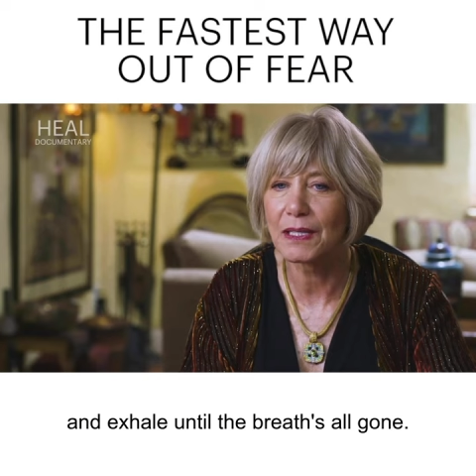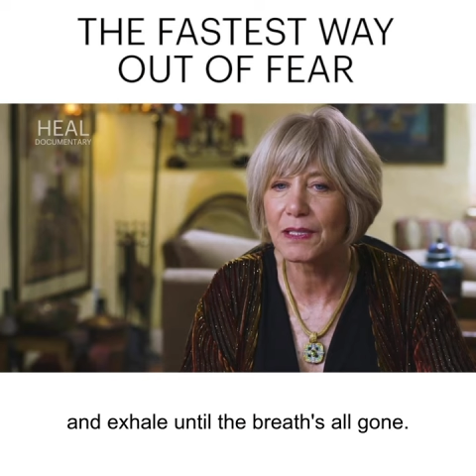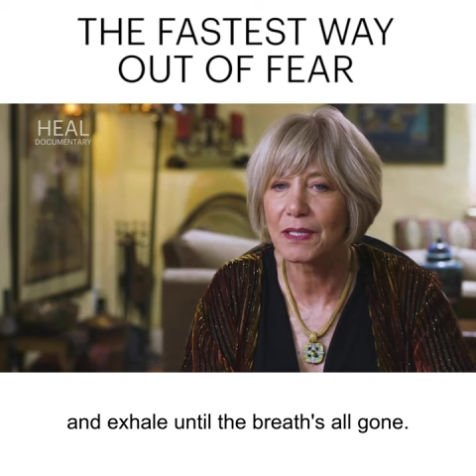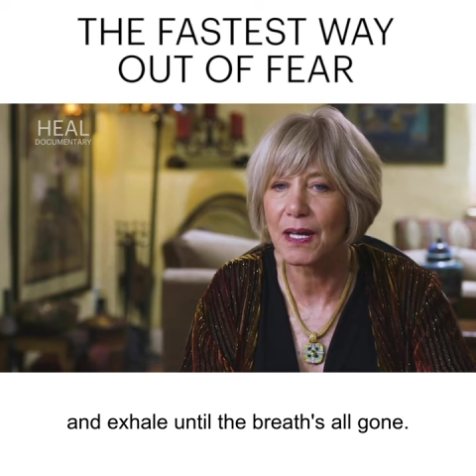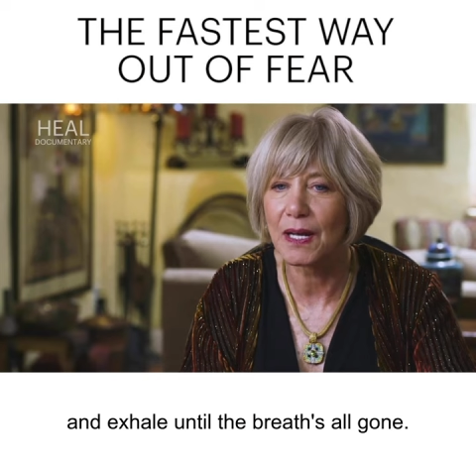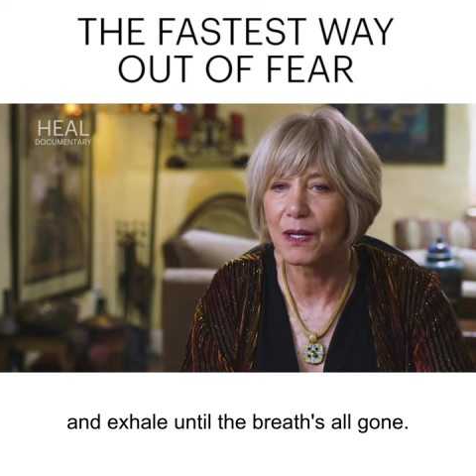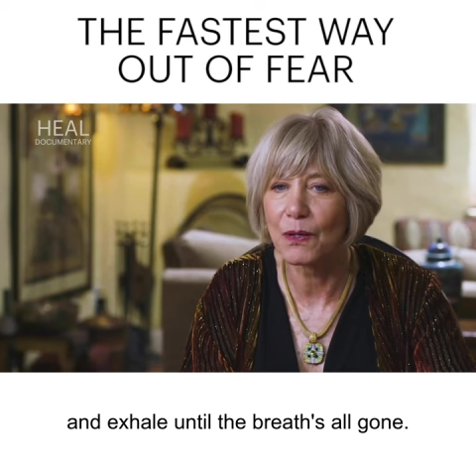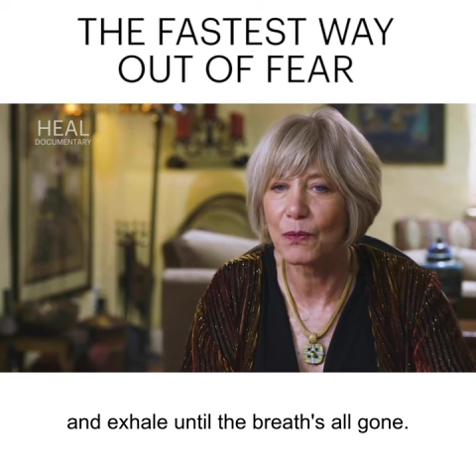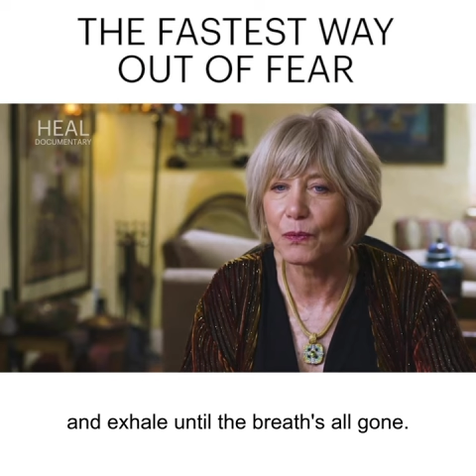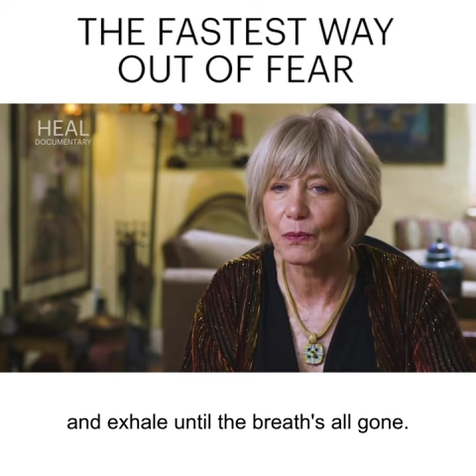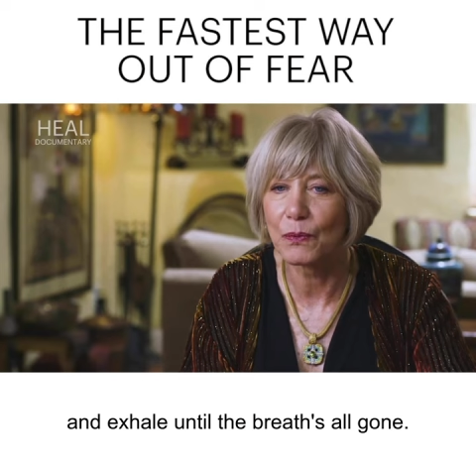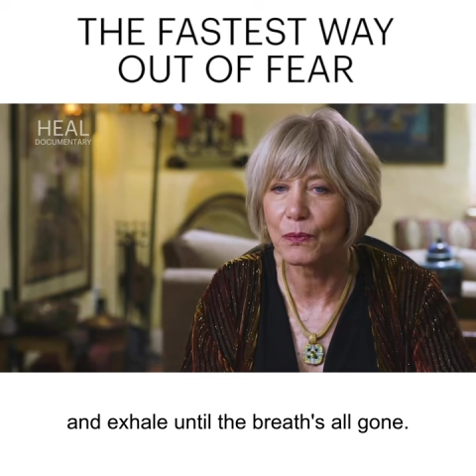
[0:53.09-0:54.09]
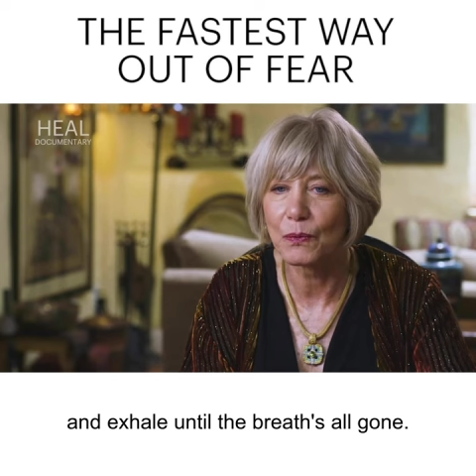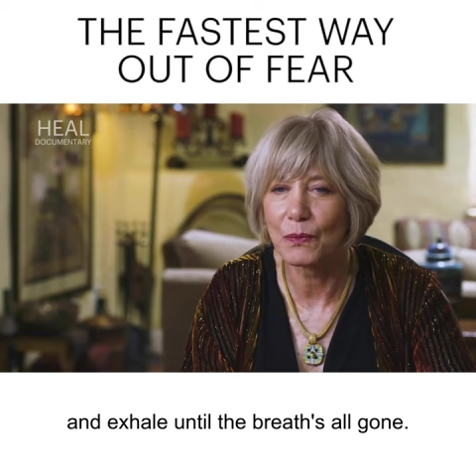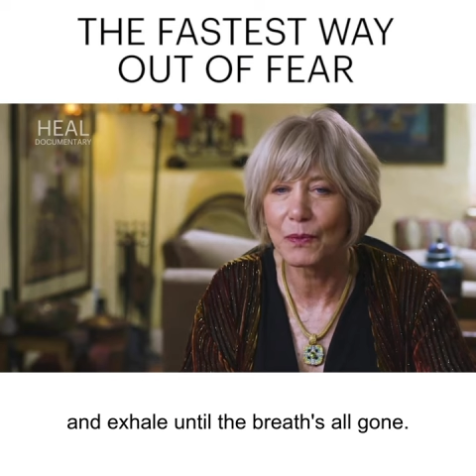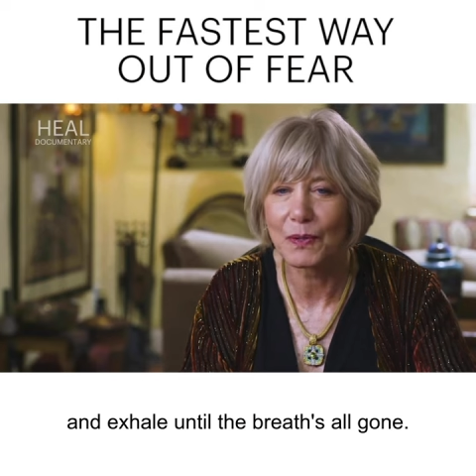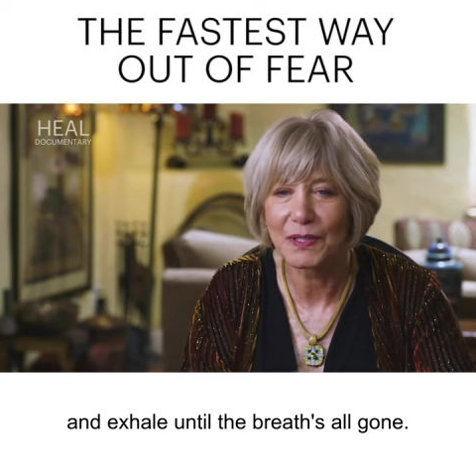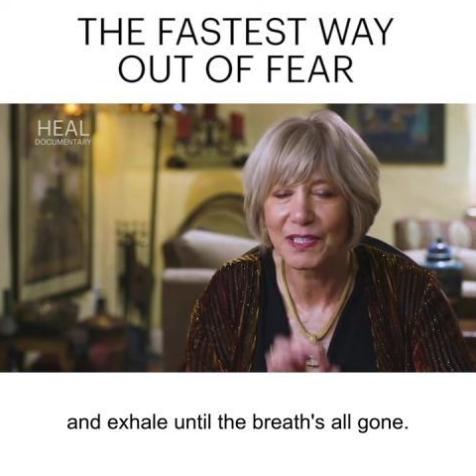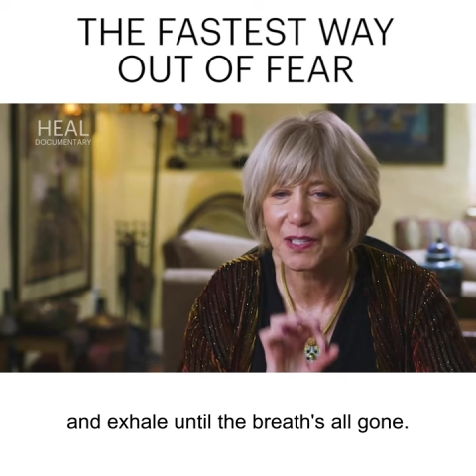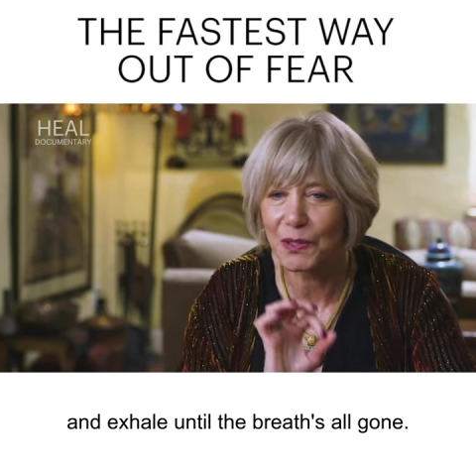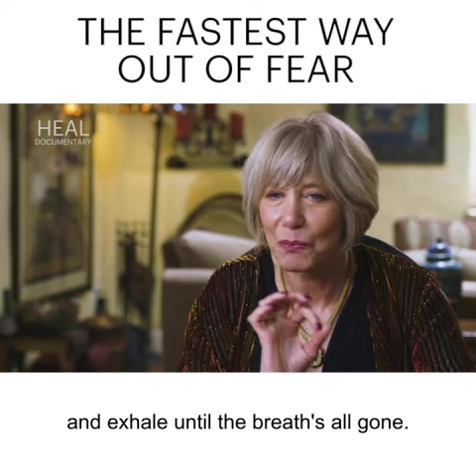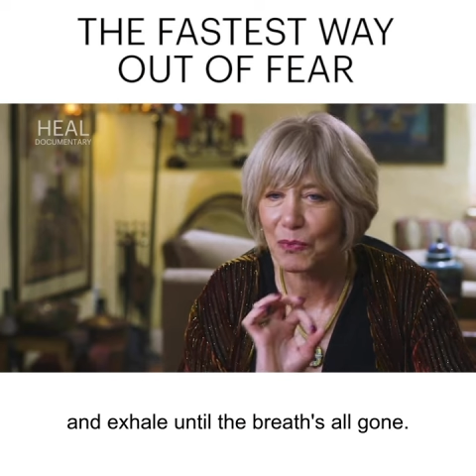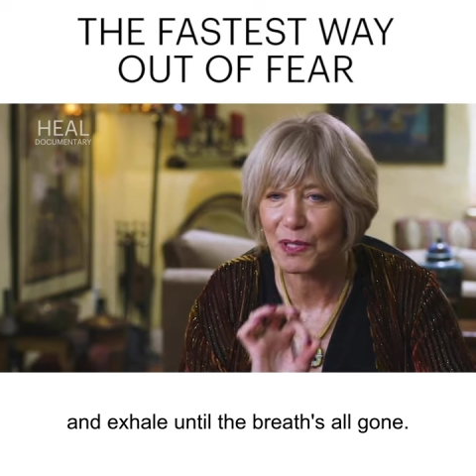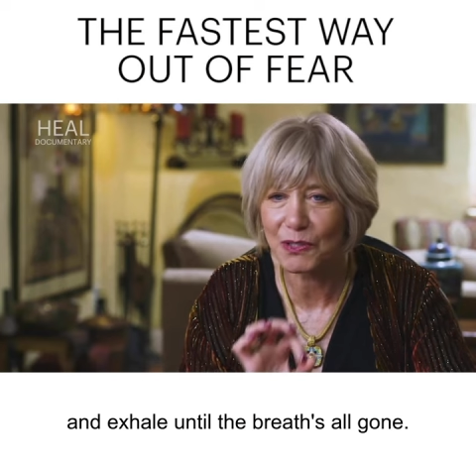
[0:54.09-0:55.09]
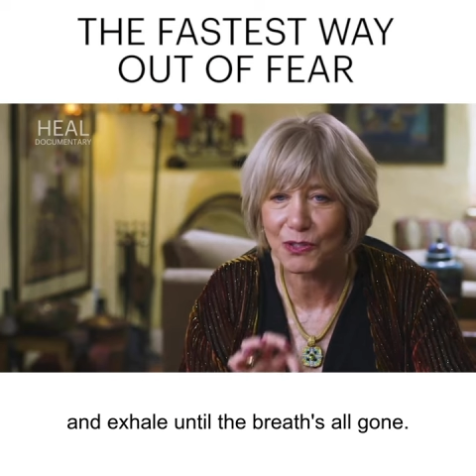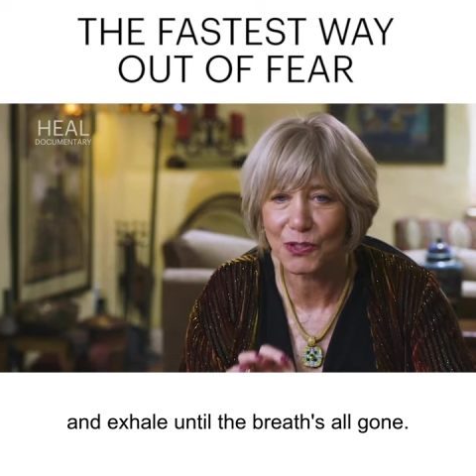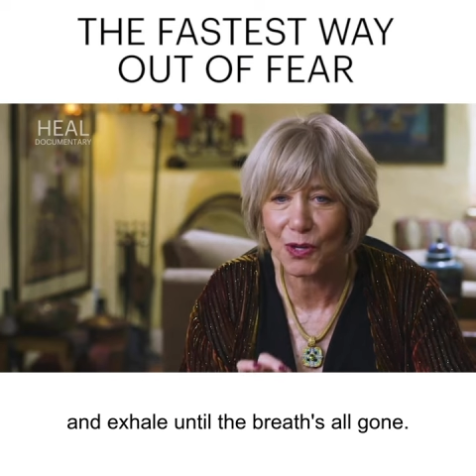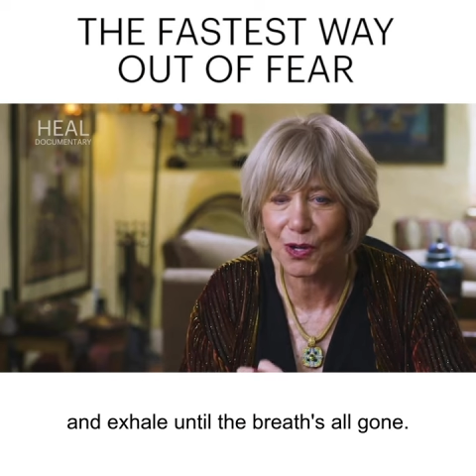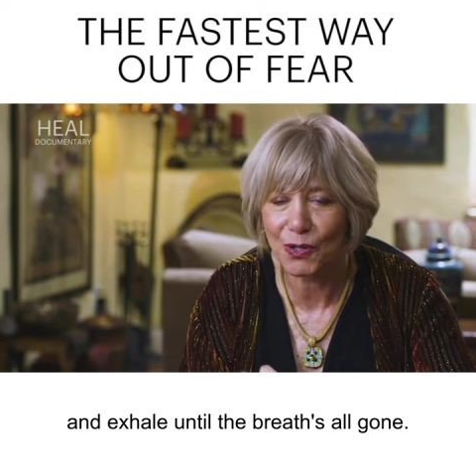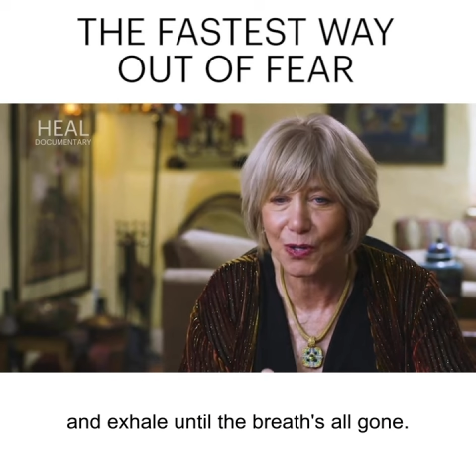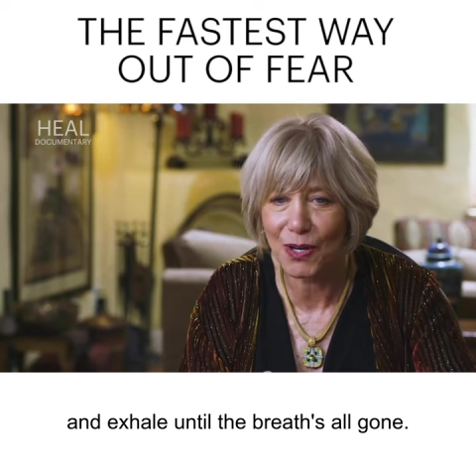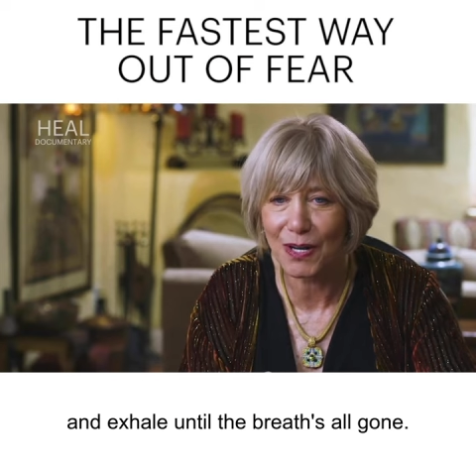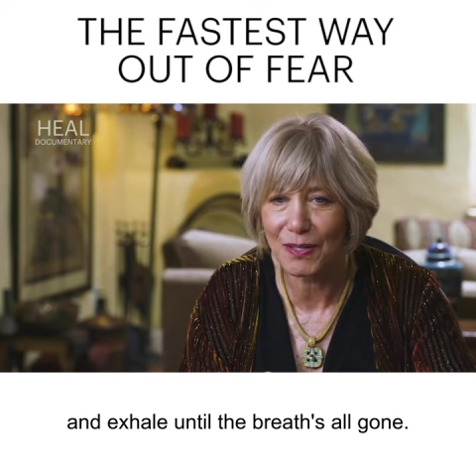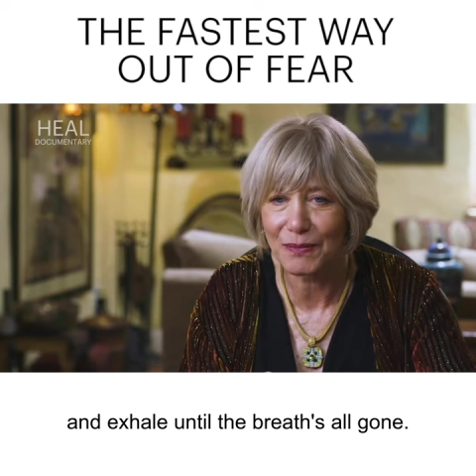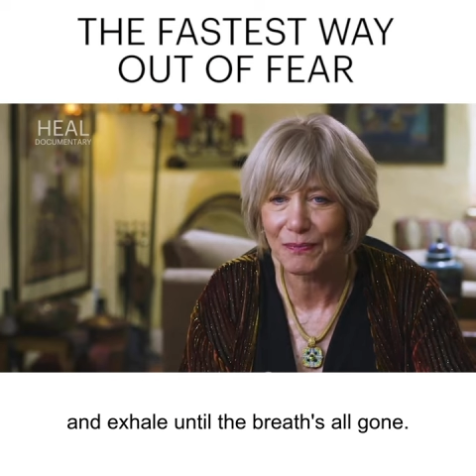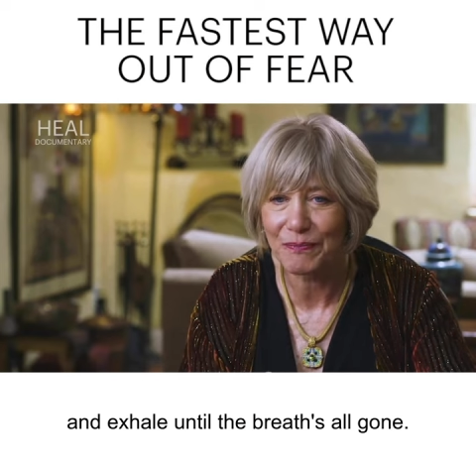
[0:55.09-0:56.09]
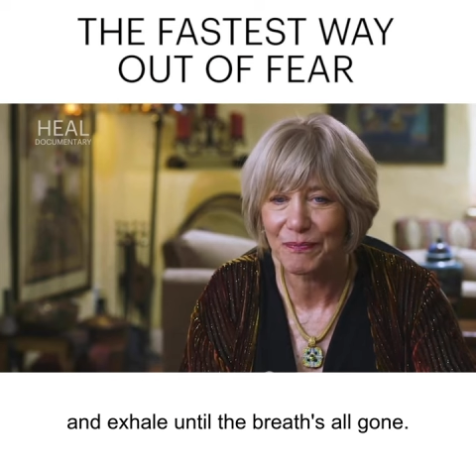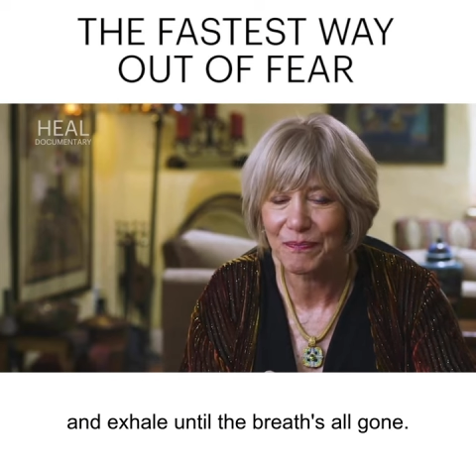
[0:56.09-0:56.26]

exhale till the breath's all gone.